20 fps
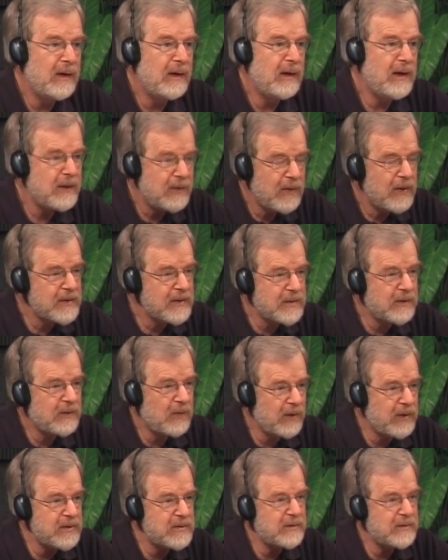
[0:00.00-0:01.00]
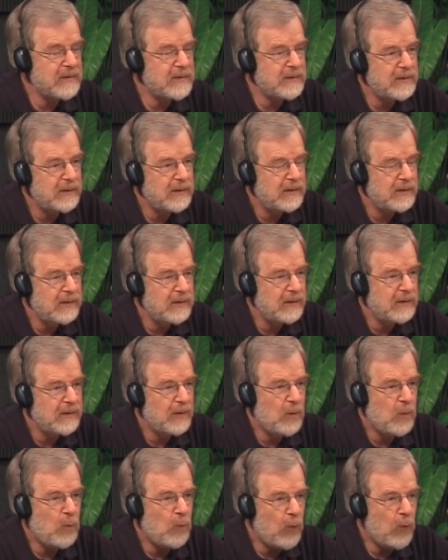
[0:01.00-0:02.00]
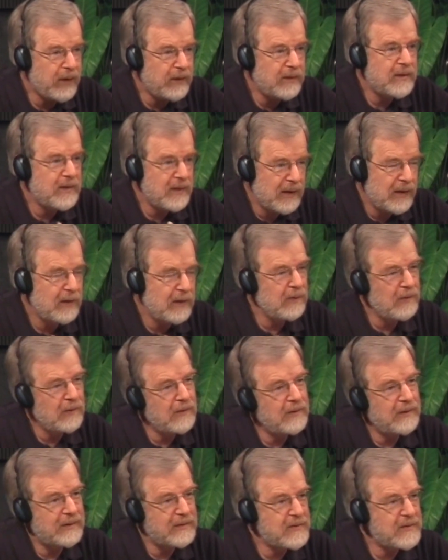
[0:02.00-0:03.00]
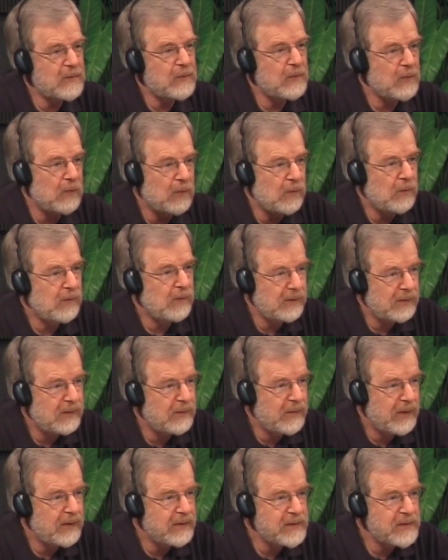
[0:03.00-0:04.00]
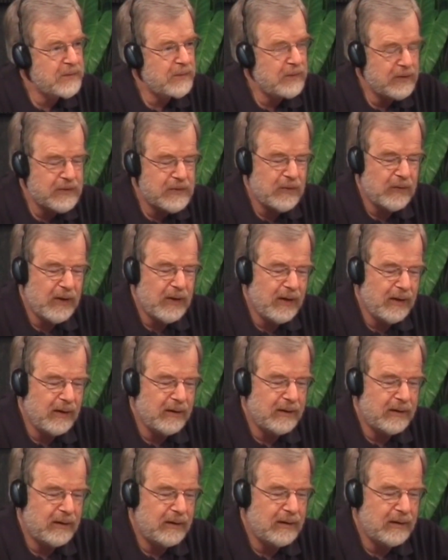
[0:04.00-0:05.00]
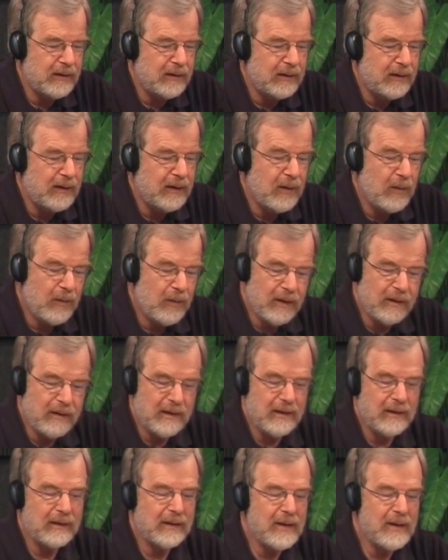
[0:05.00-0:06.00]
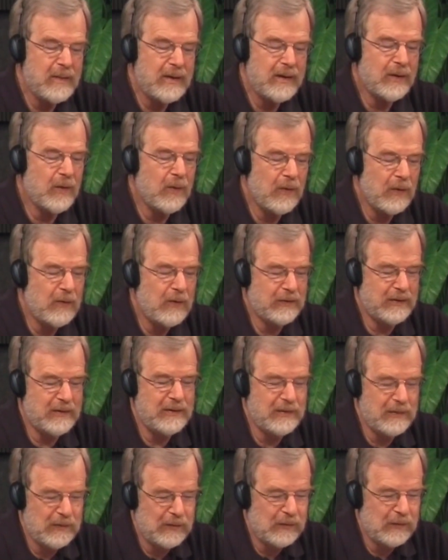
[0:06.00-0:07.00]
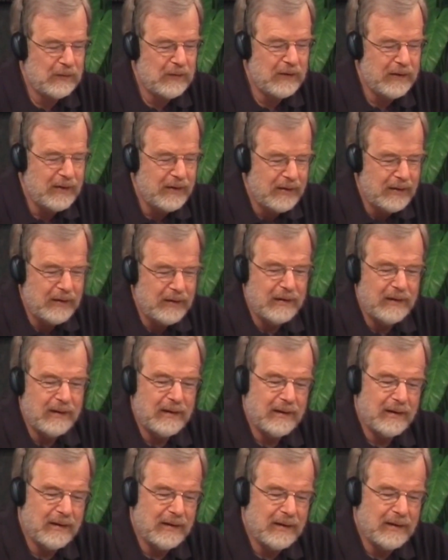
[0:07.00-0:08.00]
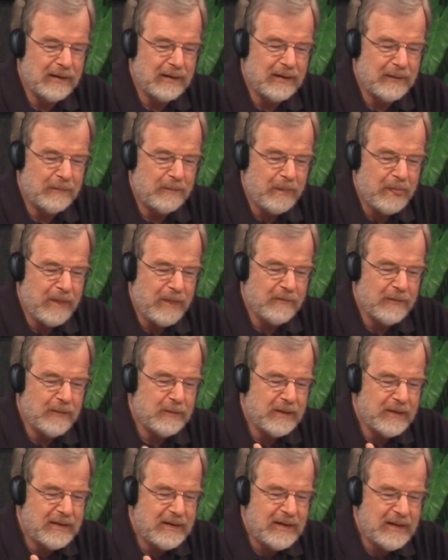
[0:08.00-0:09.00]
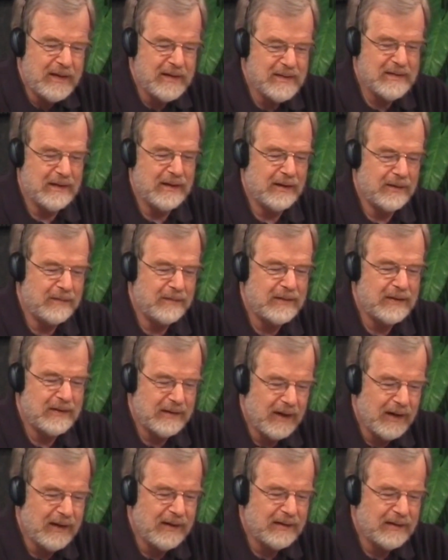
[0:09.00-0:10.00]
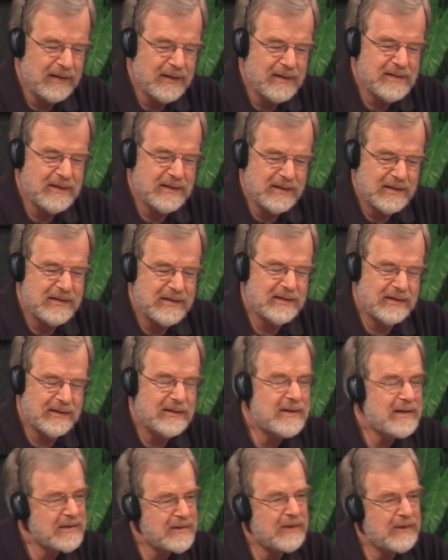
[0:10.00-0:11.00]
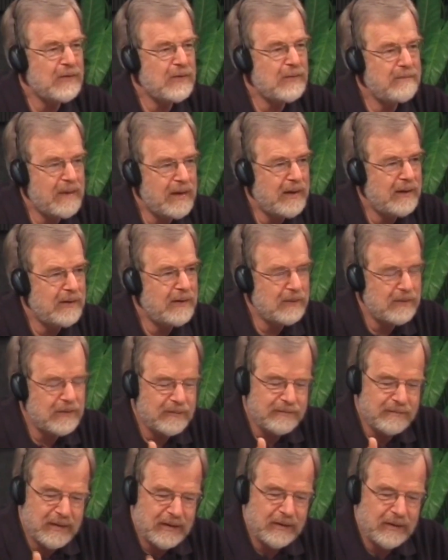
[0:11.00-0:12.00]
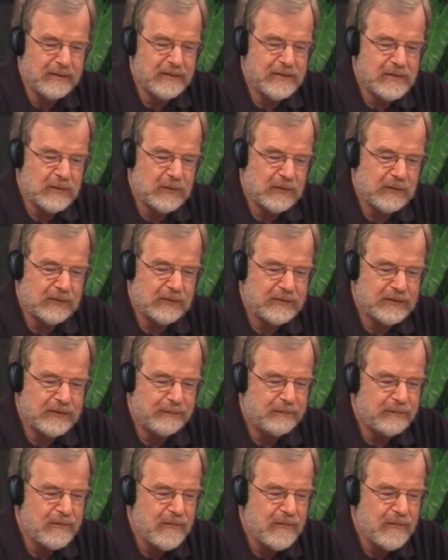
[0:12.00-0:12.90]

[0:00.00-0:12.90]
And you asked the question, what do they learn in school about spirituality? Well, let me quote to you from the DSM, the Diagnostic and Statistical Manual of Mental Disorders,